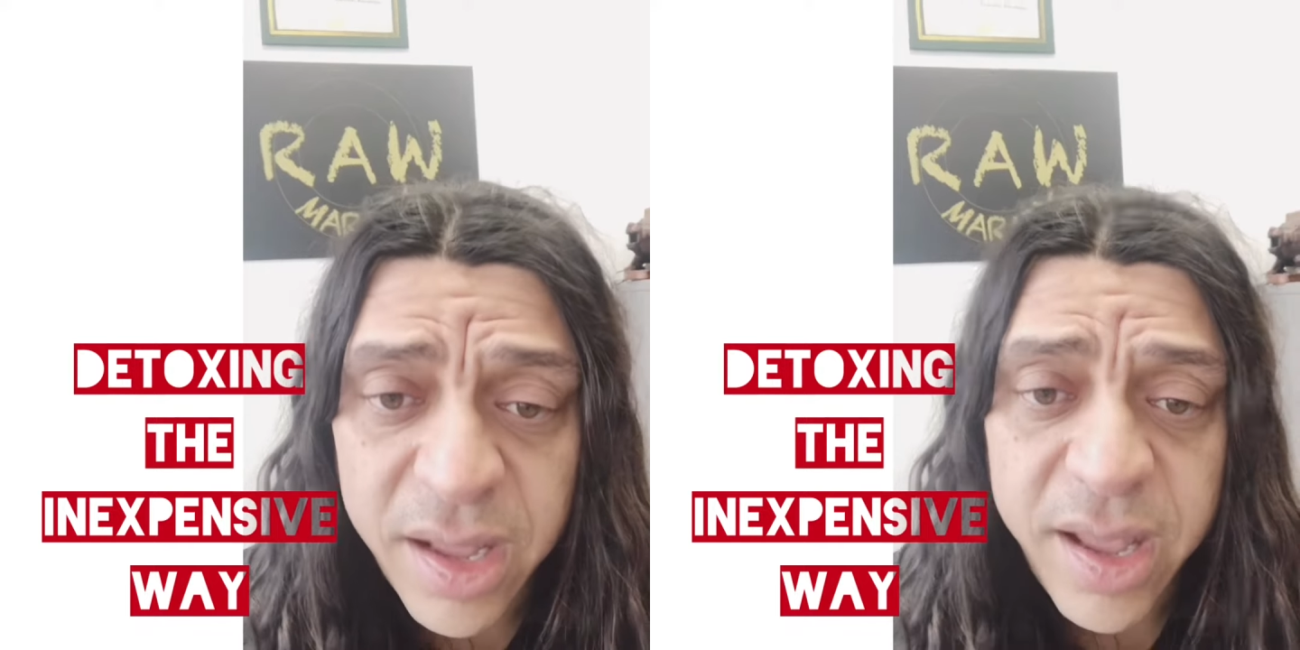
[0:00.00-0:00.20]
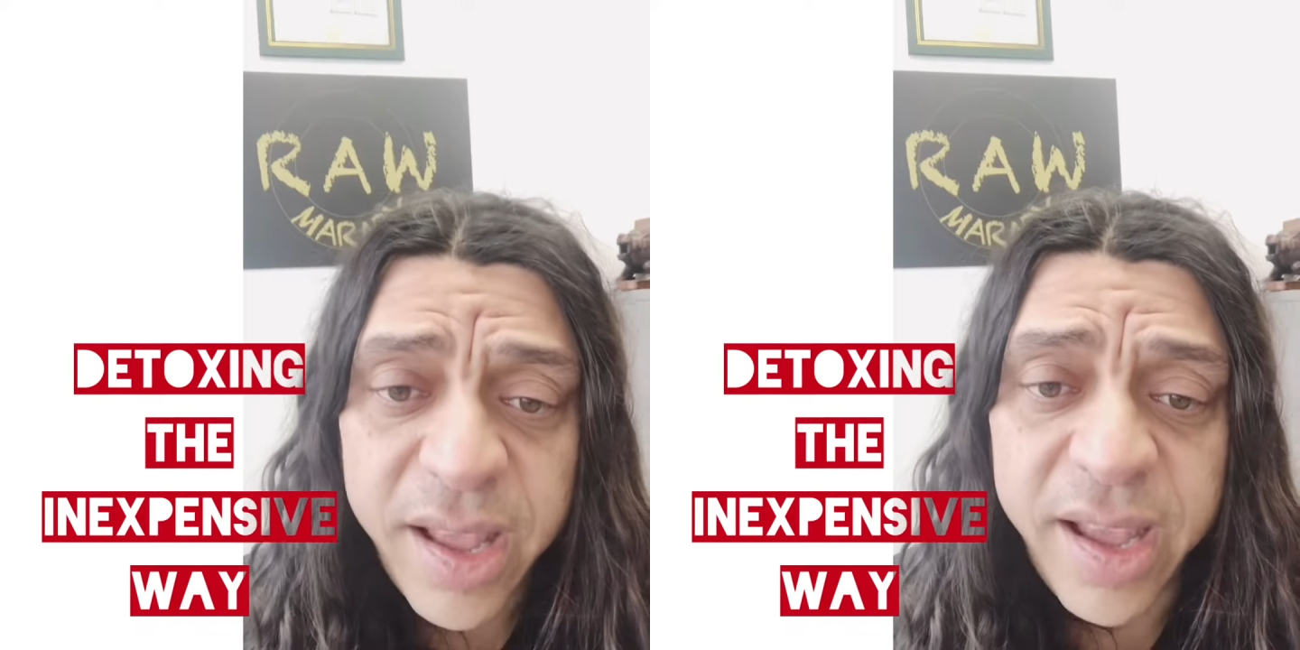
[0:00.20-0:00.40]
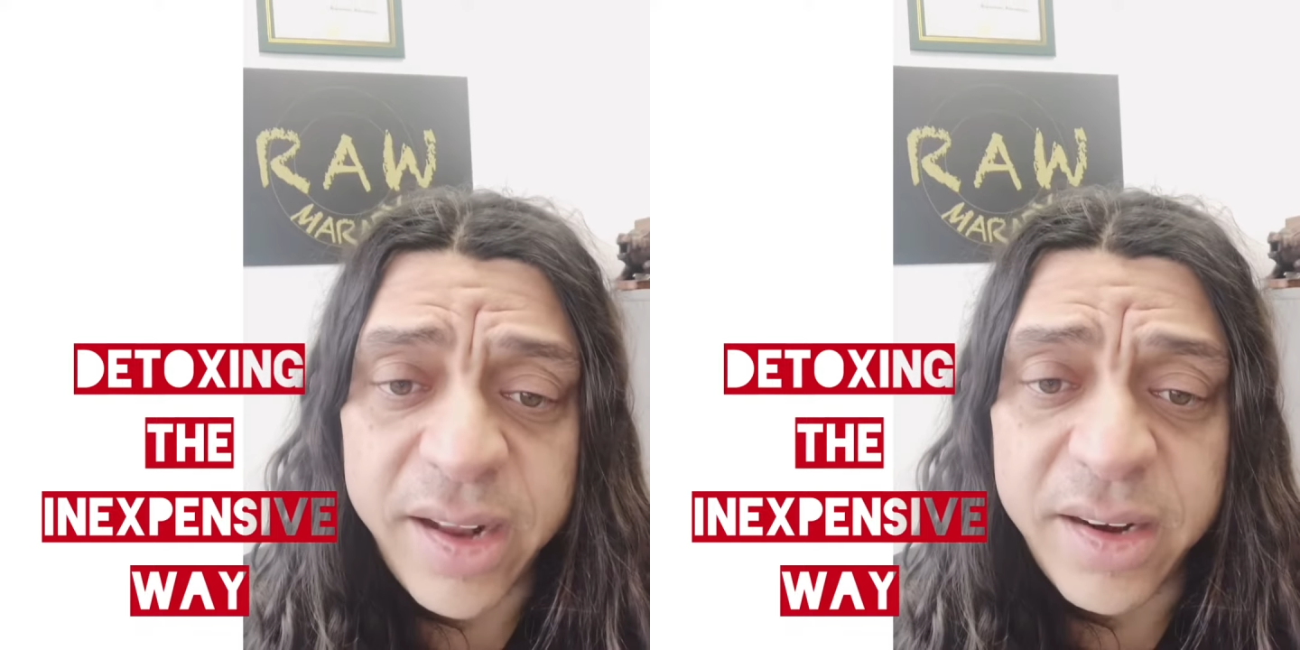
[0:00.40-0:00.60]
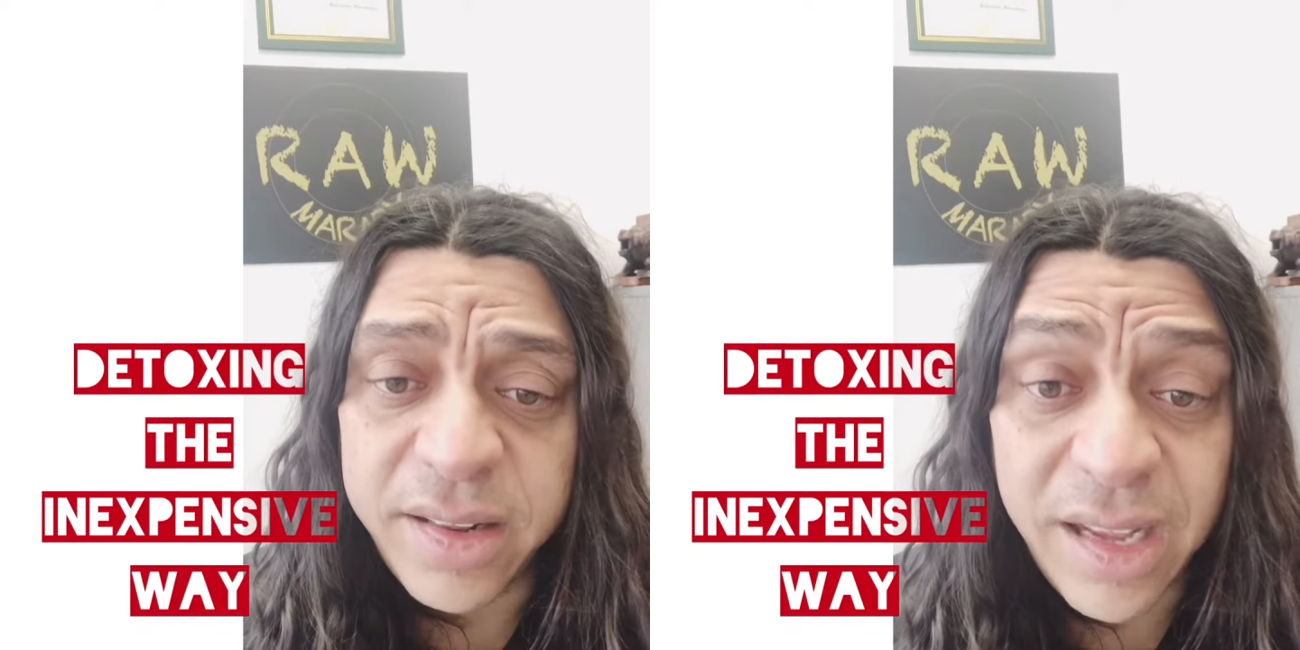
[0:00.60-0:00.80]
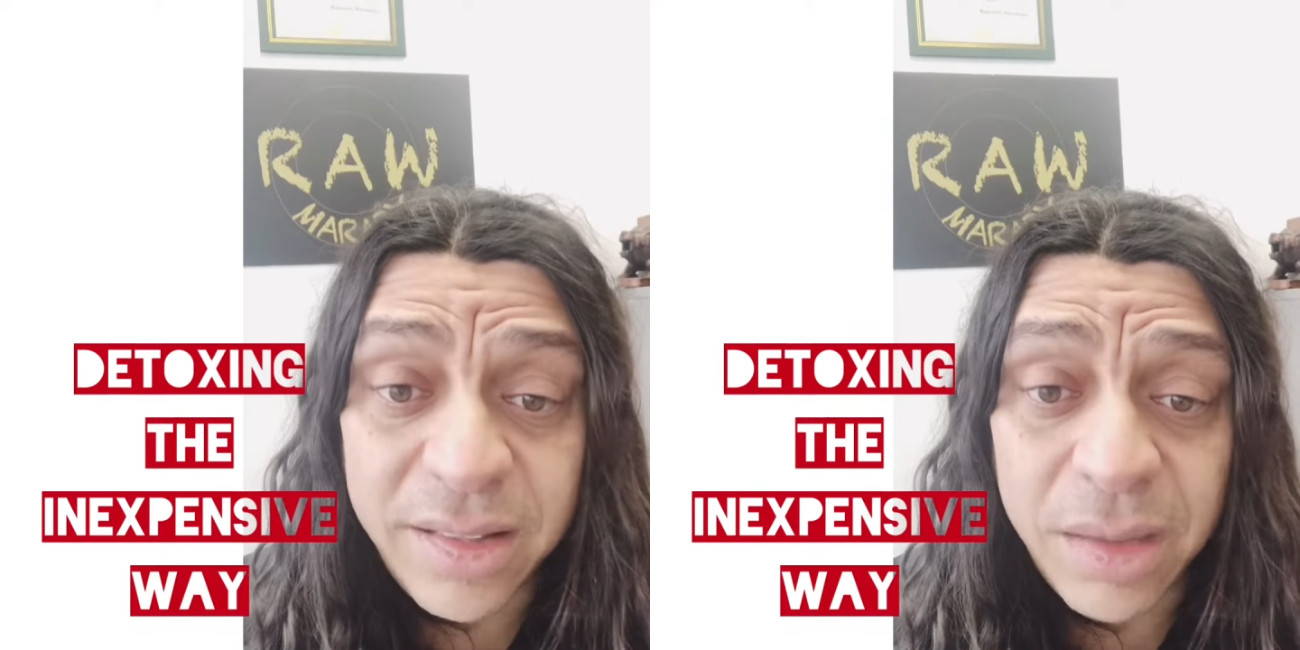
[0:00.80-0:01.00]
and
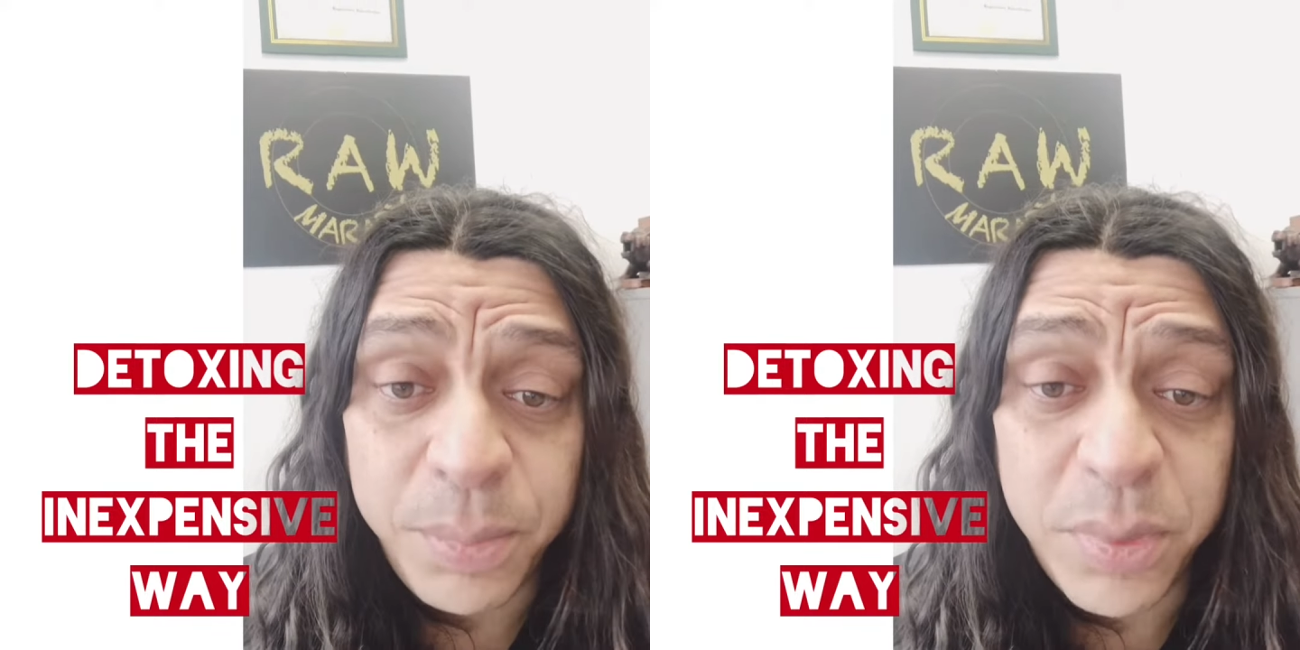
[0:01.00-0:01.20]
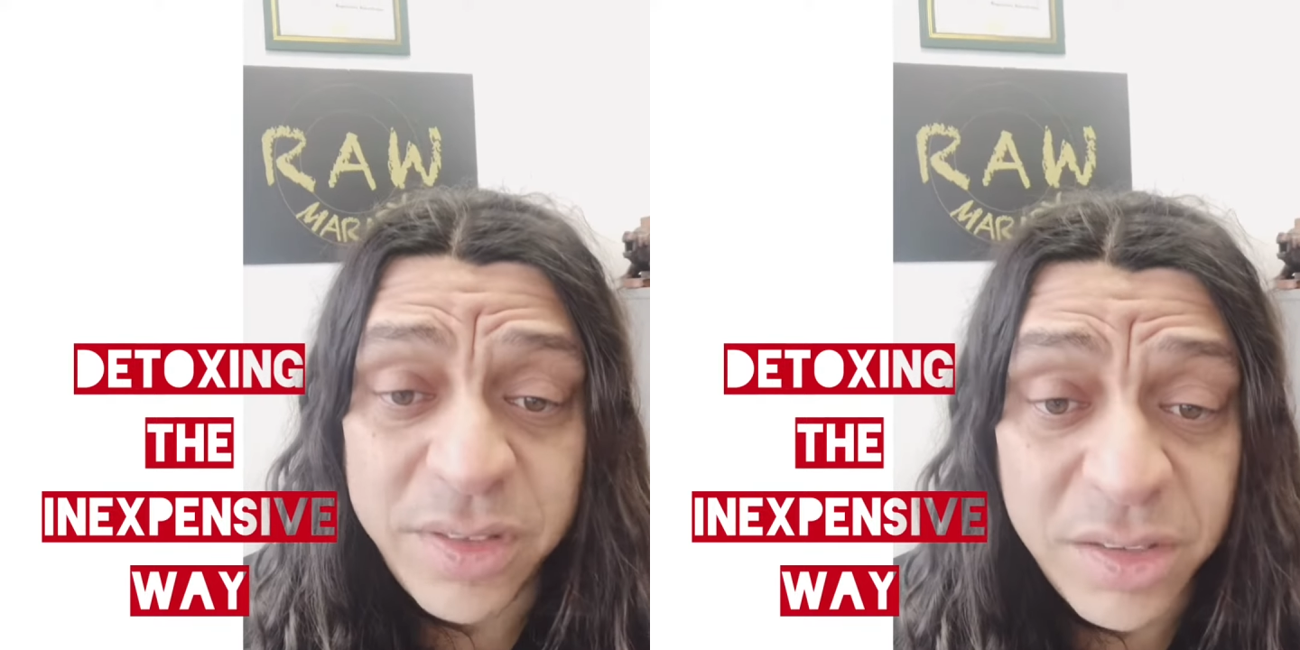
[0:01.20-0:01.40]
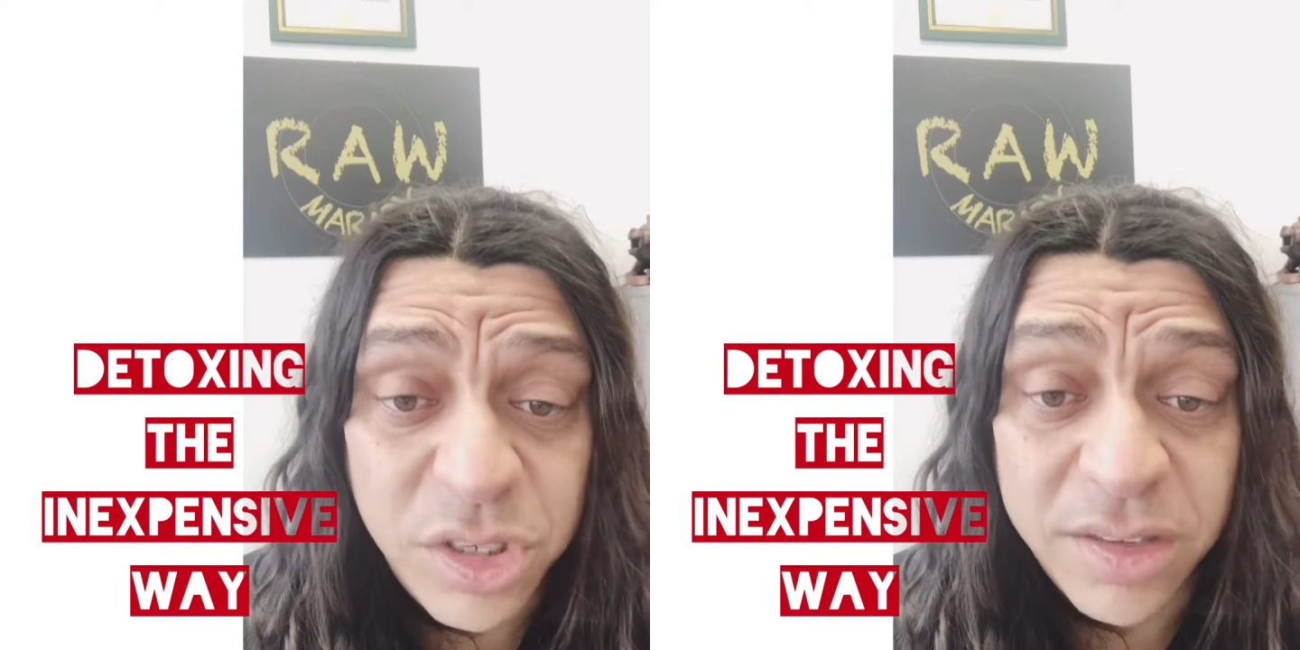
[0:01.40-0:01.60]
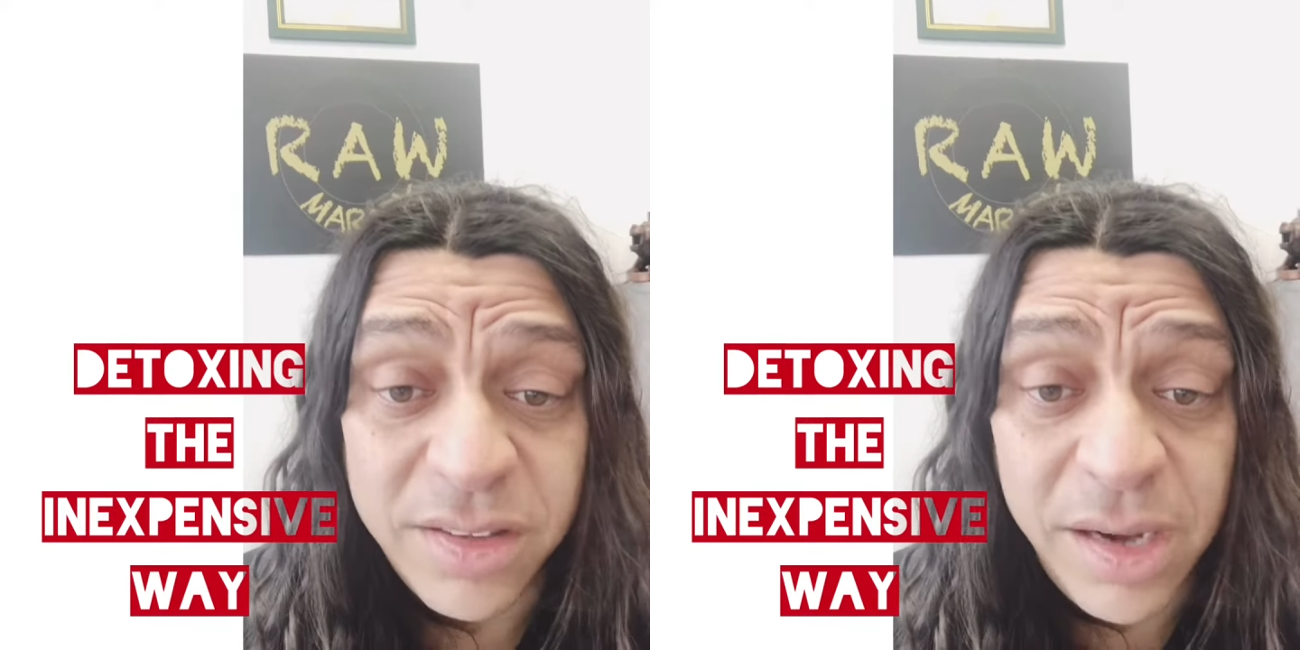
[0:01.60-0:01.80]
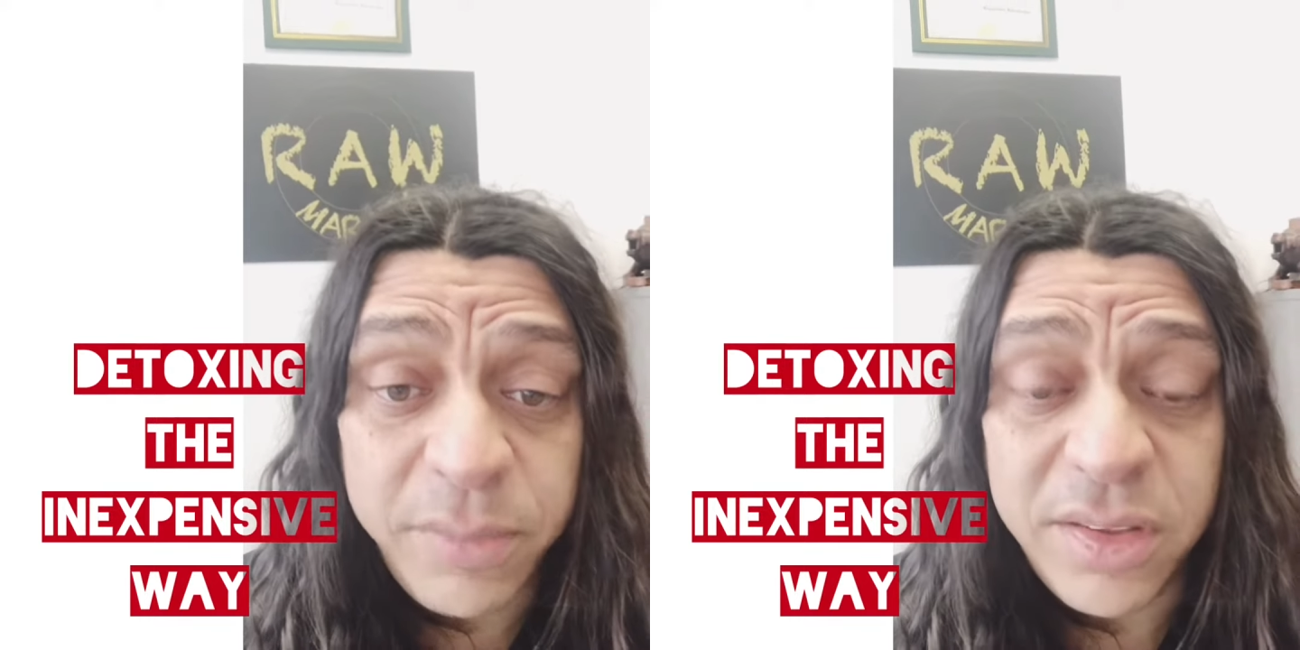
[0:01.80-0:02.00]
99% chance is
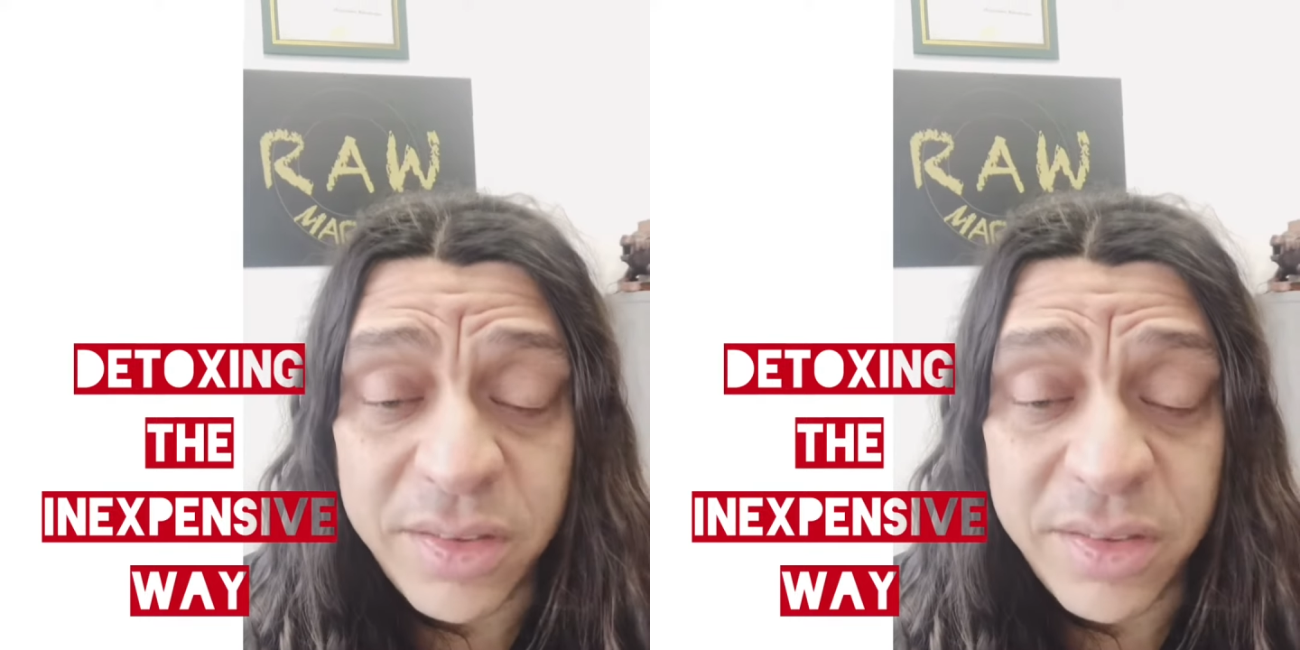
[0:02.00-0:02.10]
the lymph